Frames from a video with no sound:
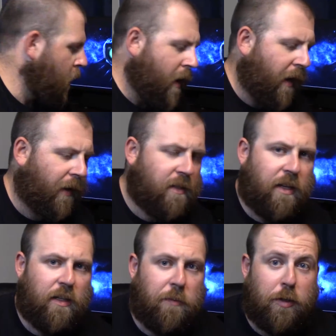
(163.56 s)
It does
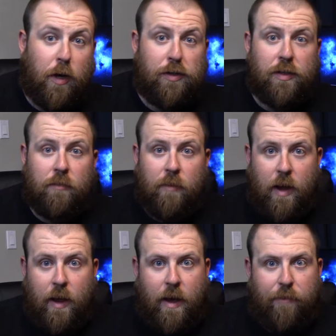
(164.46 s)
need to be charged
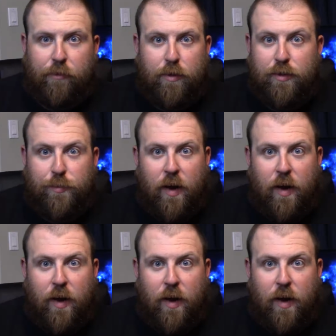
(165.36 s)
after a certain